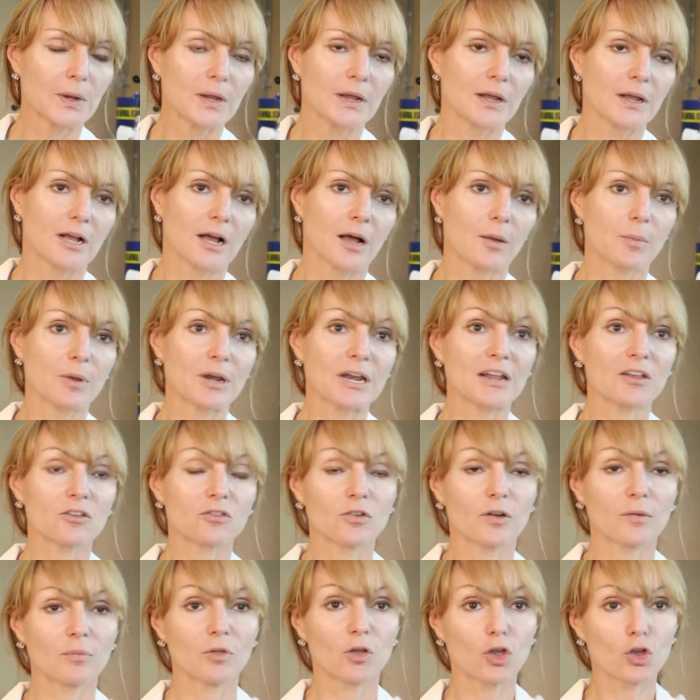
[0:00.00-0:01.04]
Companies
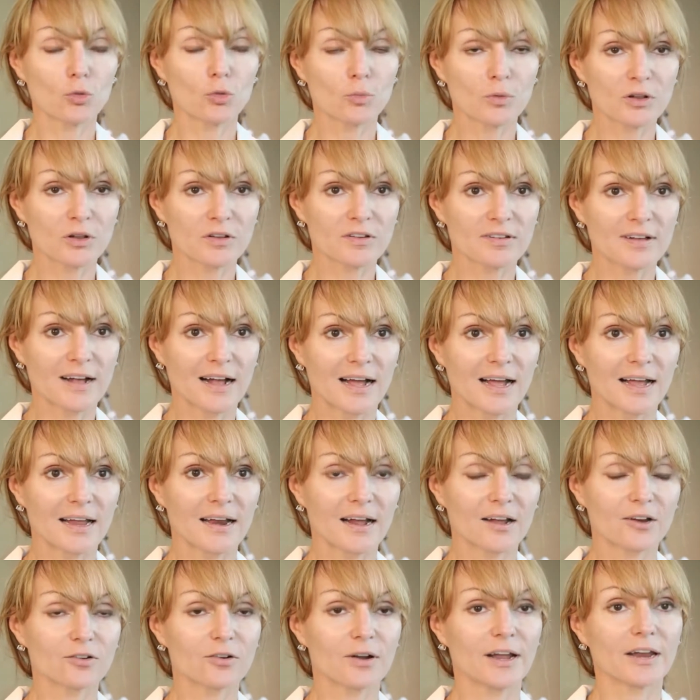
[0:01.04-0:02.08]
from the human side are
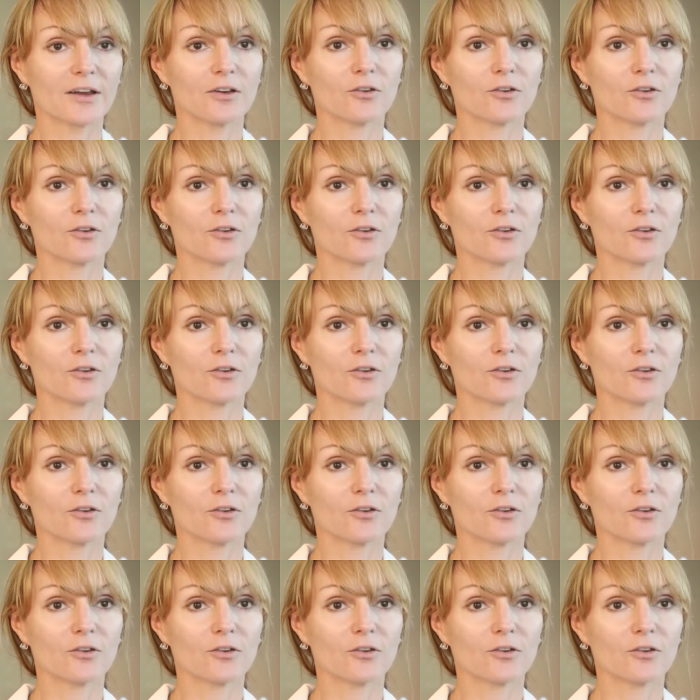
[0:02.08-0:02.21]
trying